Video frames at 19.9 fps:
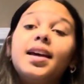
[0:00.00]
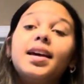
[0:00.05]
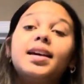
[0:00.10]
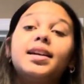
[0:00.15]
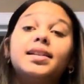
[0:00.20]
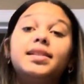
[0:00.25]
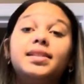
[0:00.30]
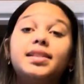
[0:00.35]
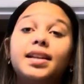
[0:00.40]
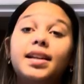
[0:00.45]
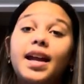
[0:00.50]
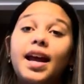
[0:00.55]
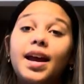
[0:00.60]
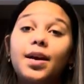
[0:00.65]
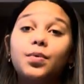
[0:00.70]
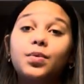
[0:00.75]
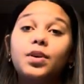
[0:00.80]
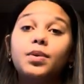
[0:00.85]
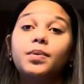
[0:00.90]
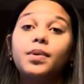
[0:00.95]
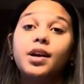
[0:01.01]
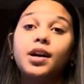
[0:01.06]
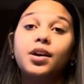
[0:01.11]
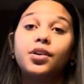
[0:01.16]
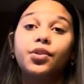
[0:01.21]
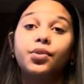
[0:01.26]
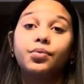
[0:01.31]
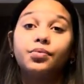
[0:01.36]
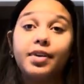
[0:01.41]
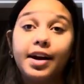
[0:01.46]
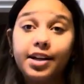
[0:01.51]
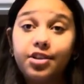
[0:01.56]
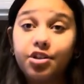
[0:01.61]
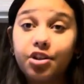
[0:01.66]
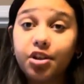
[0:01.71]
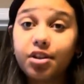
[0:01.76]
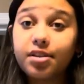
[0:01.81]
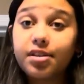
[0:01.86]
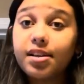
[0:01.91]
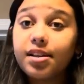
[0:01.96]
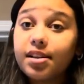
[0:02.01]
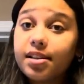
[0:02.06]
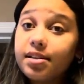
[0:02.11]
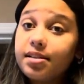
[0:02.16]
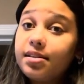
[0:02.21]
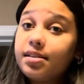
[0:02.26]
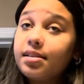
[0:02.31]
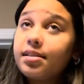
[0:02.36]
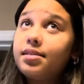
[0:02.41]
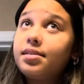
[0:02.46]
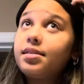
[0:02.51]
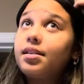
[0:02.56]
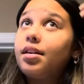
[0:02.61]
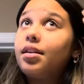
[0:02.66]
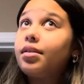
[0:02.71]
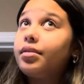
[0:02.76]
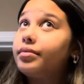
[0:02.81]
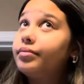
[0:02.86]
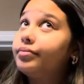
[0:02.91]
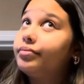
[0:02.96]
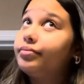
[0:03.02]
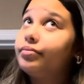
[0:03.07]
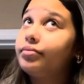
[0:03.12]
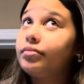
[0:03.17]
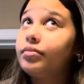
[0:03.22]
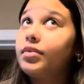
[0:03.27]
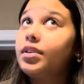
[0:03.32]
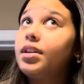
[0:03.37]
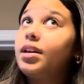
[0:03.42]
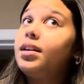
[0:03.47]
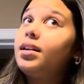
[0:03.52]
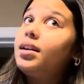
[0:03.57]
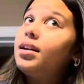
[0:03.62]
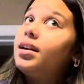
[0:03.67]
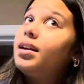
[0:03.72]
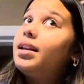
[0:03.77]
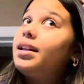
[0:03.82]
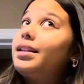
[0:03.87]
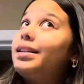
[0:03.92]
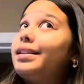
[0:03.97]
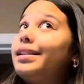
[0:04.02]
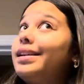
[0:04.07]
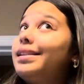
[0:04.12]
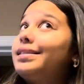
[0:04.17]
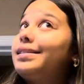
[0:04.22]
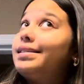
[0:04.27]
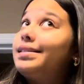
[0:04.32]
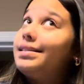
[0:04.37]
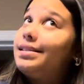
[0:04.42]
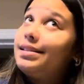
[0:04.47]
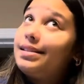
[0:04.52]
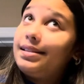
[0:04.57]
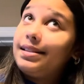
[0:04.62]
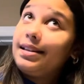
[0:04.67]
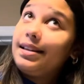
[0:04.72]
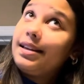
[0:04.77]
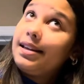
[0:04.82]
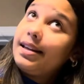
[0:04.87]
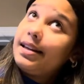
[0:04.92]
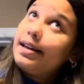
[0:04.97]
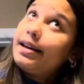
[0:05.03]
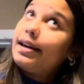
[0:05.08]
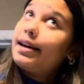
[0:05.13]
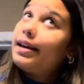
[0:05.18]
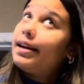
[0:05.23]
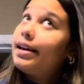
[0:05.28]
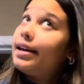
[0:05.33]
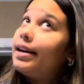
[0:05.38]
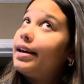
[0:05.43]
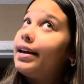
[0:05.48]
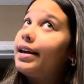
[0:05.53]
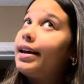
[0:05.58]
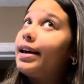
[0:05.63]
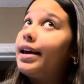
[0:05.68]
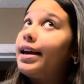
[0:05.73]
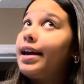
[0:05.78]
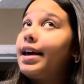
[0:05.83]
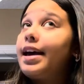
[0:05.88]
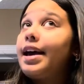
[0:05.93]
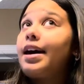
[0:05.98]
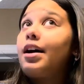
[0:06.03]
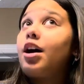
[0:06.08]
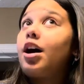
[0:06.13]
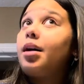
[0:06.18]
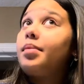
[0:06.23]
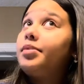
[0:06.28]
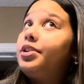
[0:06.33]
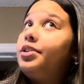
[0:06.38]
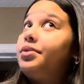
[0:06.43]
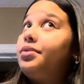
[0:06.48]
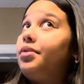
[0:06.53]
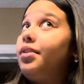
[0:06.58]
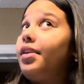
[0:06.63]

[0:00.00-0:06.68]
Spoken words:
Cause today we wear the red jerseys, so let's see how I'm gonna do